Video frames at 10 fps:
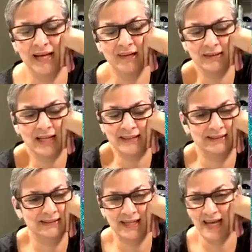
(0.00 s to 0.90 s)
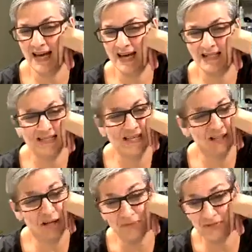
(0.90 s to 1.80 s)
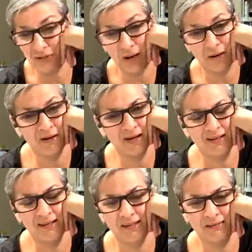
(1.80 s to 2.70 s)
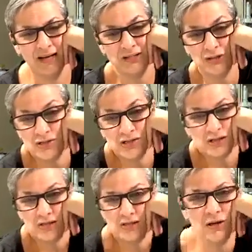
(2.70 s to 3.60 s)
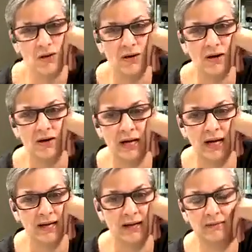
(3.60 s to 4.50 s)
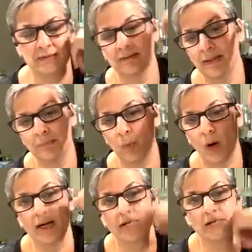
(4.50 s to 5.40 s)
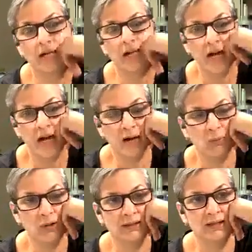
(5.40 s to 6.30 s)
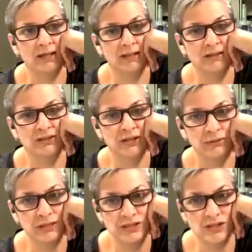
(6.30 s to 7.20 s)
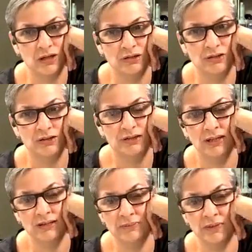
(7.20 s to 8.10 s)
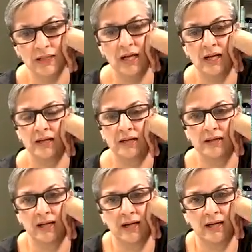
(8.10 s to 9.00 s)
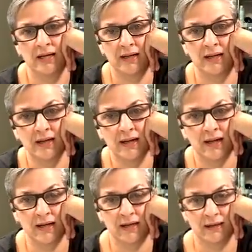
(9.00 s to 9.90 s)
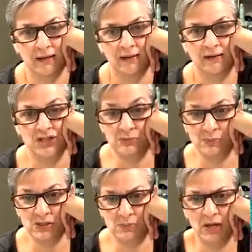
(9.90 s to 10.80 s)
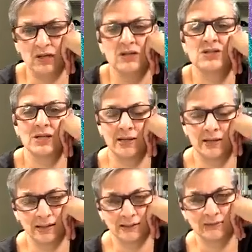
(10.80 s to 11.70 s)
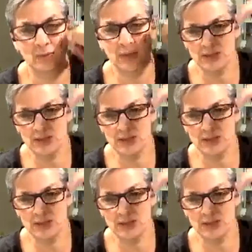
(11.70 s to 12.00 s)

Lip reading: I don't like. Yes, it's a lot of drama and a lot. I just saw and keep quiet. And when Jerry started telling me that she speaks Spanish and we